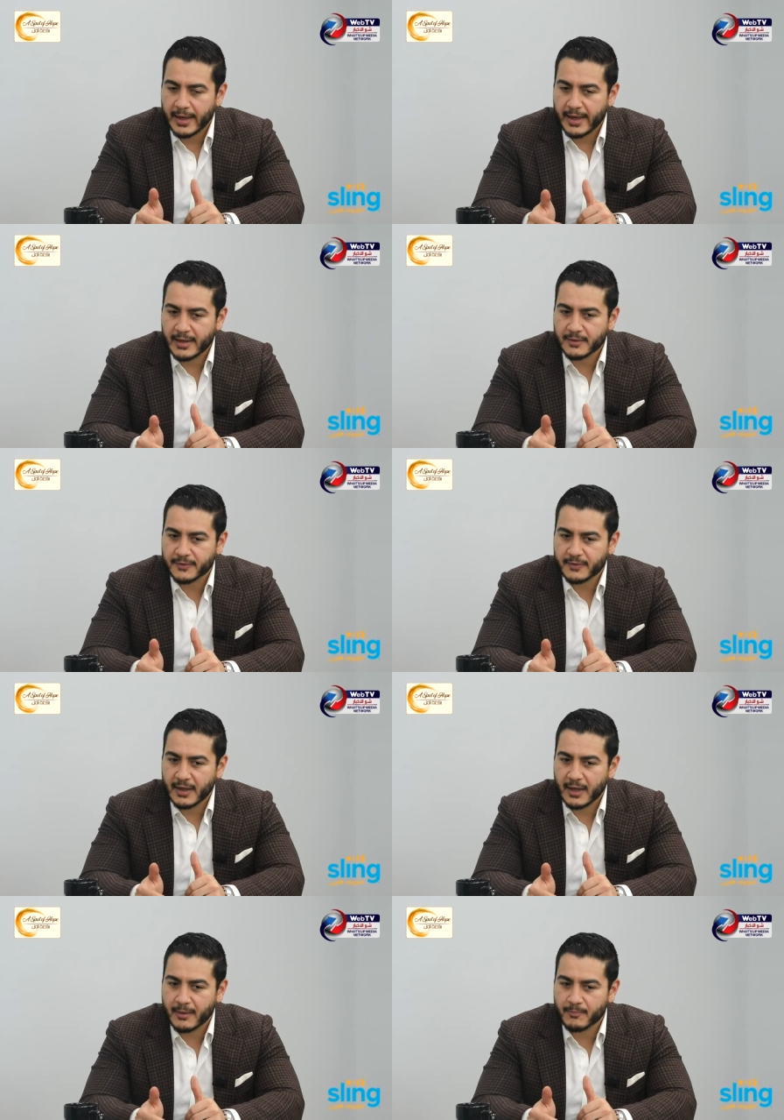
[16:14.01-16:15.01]
And
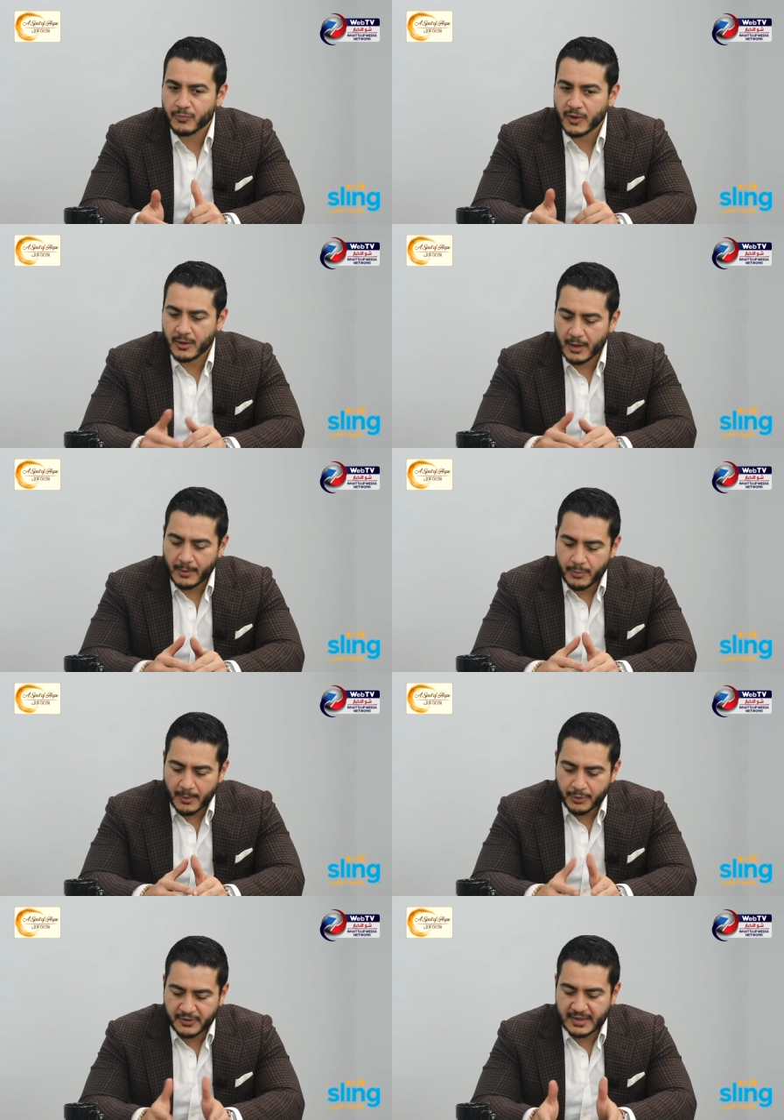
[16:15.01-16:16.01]
I
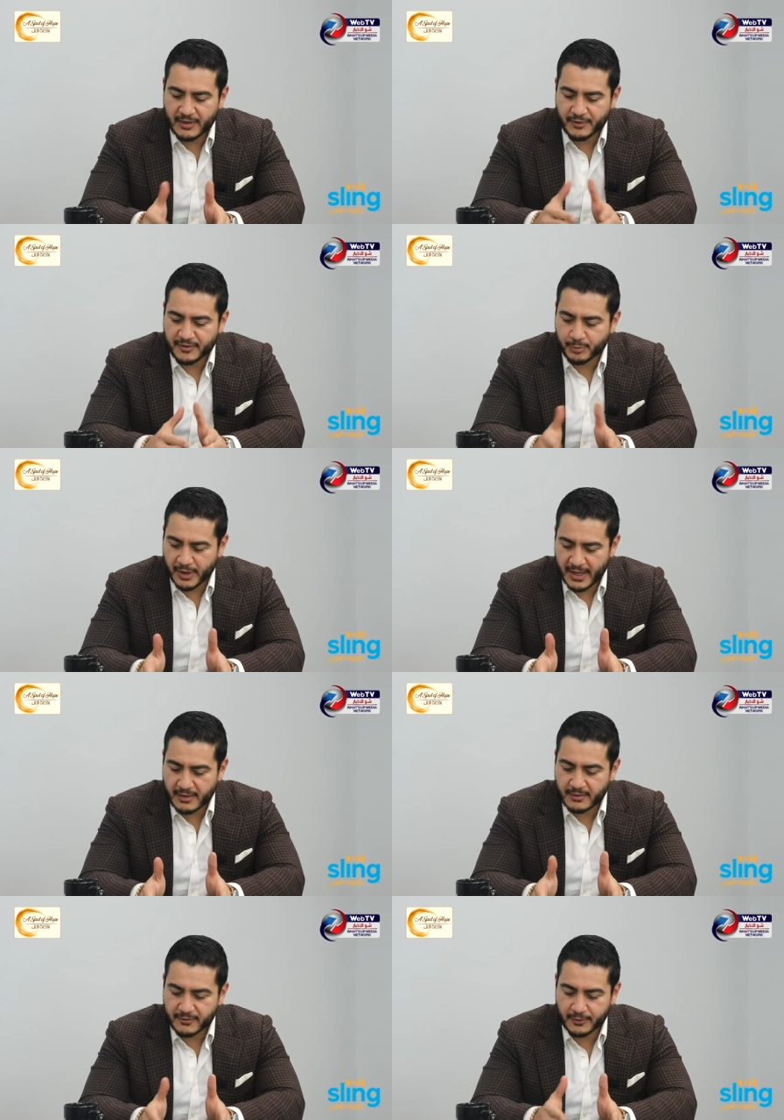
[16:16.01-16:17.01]
put together this
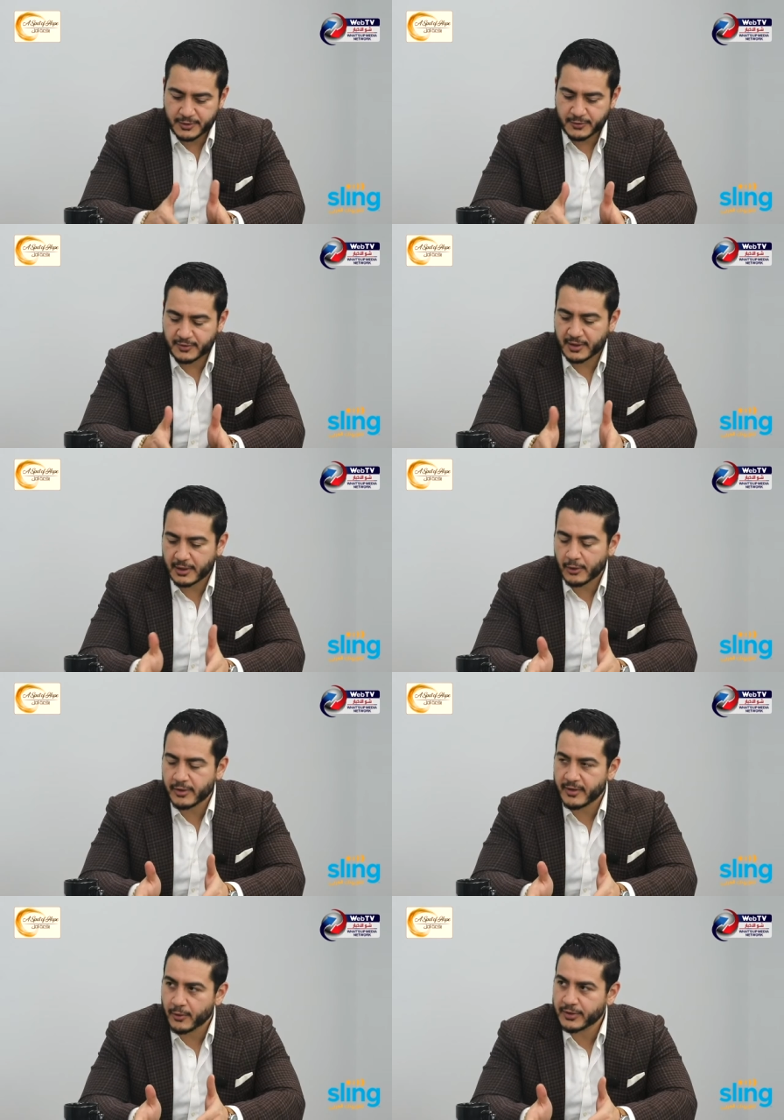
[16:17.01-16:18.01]
plan. So she was going to go
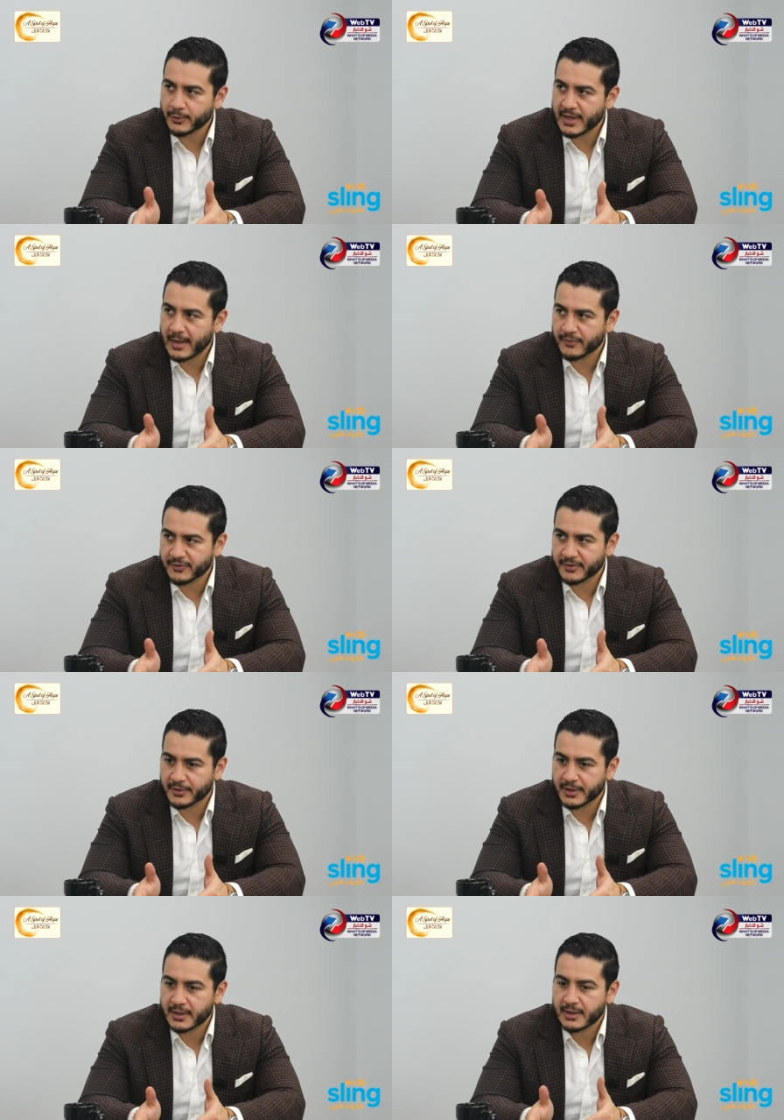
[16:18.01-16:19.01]
to the only rehab
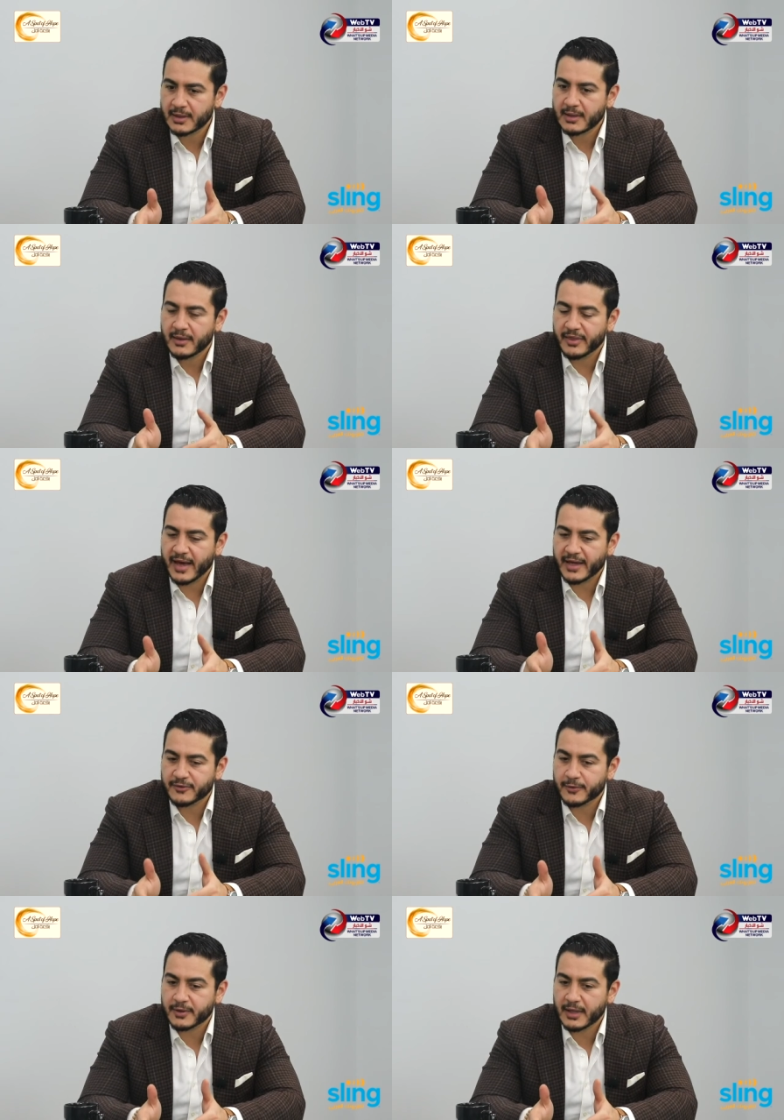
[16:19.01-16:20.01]
facility that
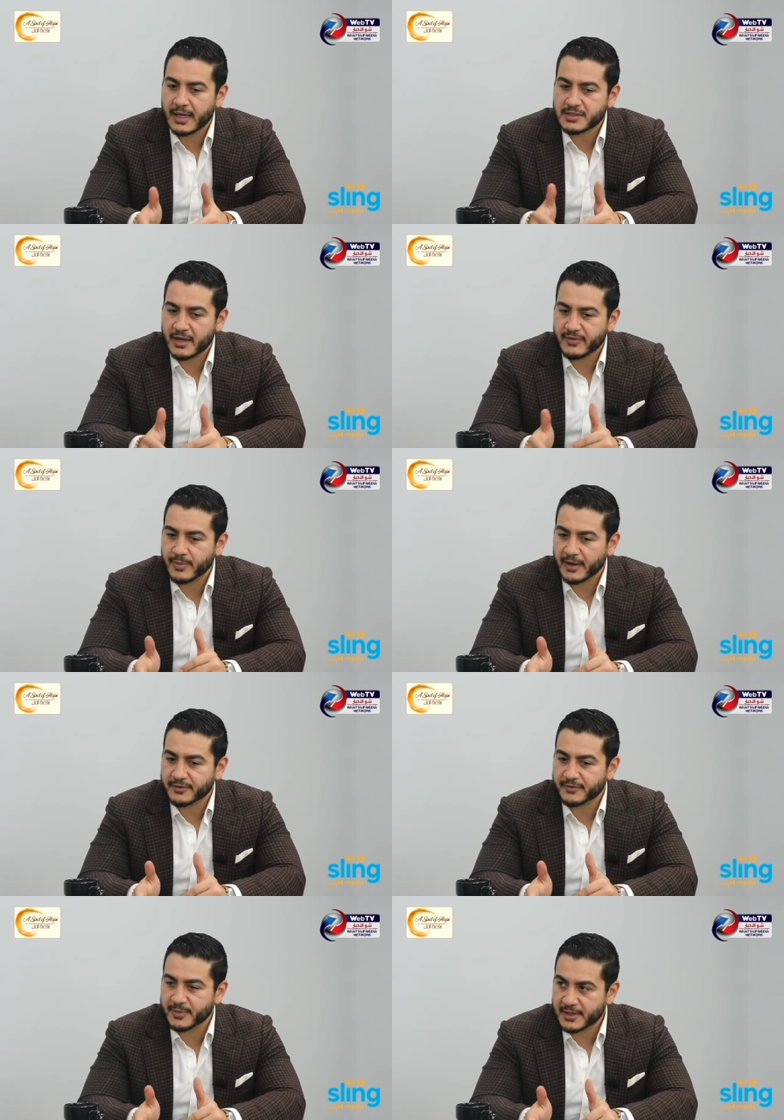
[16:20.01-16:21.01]
took HIV
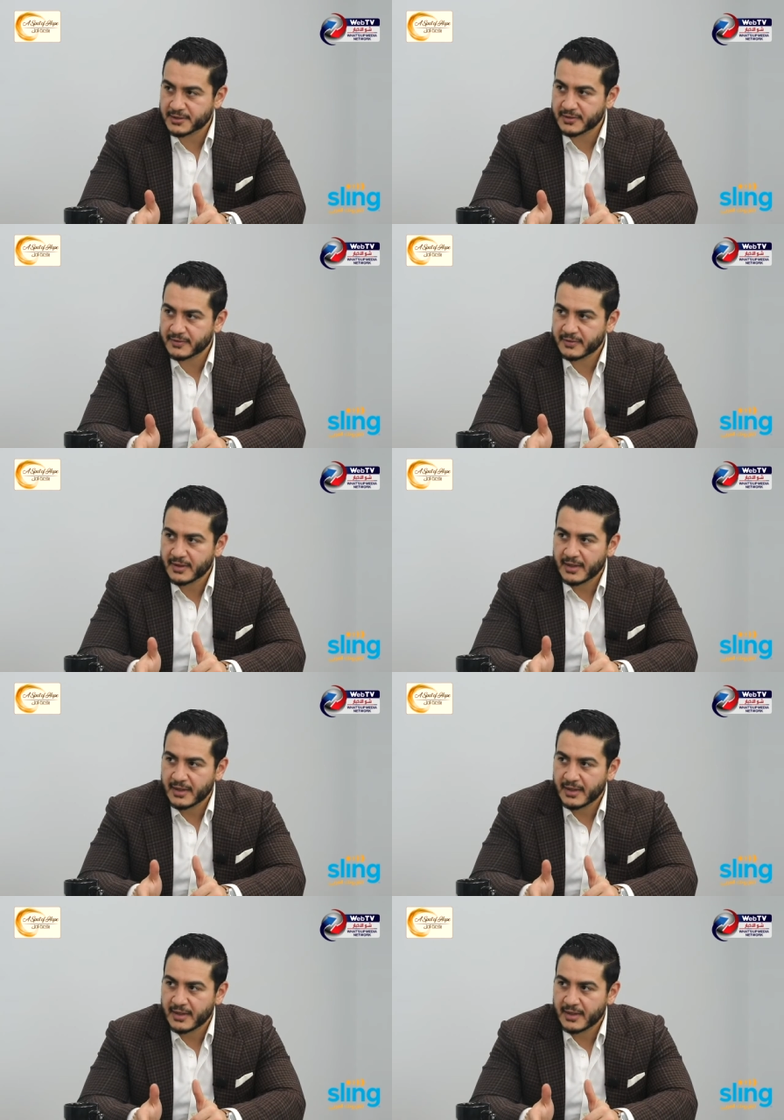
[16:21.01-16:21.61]
positive patients.